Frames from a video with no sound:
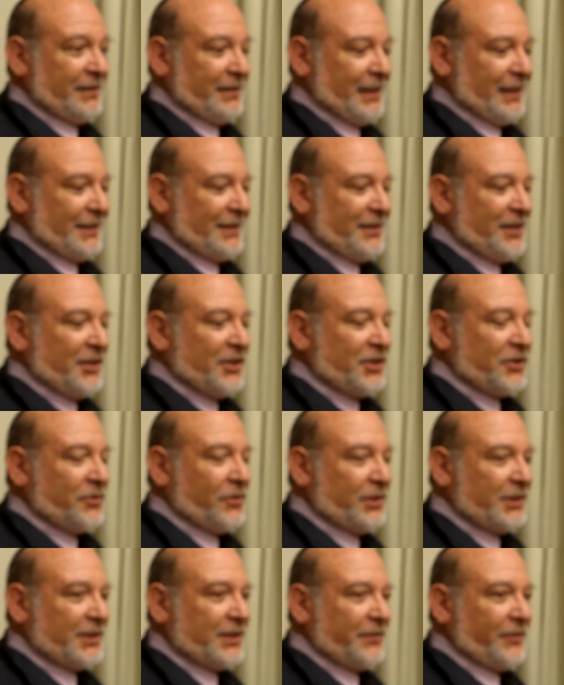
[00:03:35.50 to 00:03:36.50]
That's the
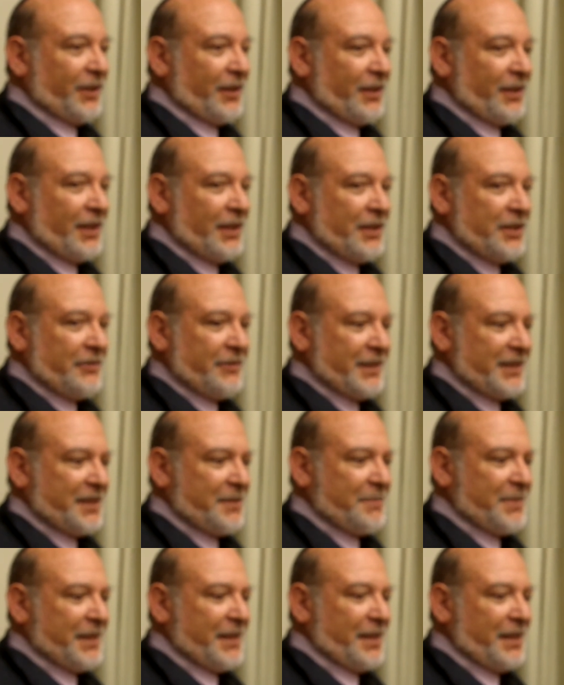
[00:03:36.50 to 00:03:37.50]
source of our country. It's
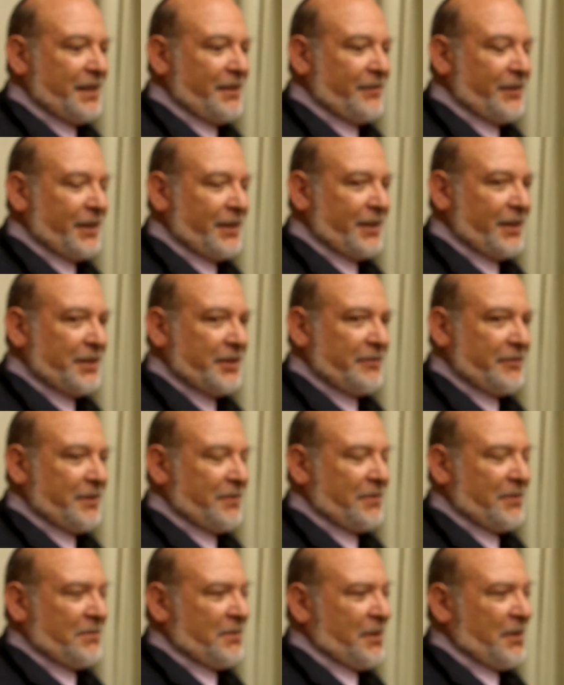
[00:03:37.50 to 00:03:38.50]
the beginning of our country.
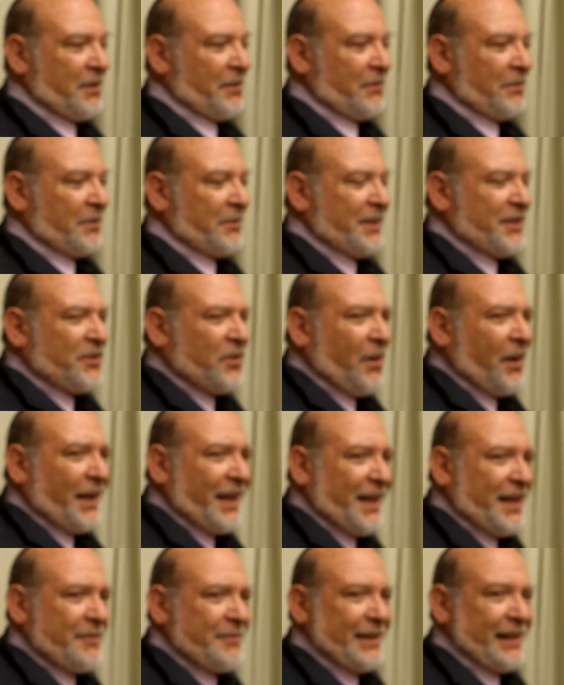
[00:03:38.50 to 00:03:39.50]
What are we
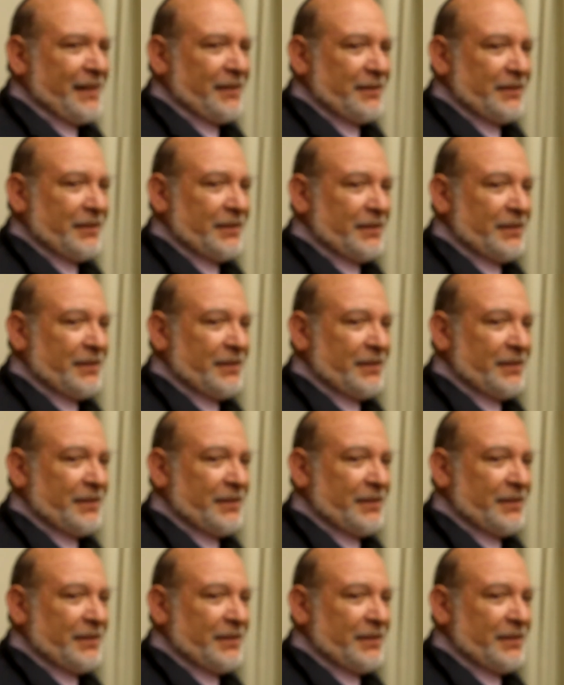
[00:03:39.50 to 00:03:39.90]
talking about?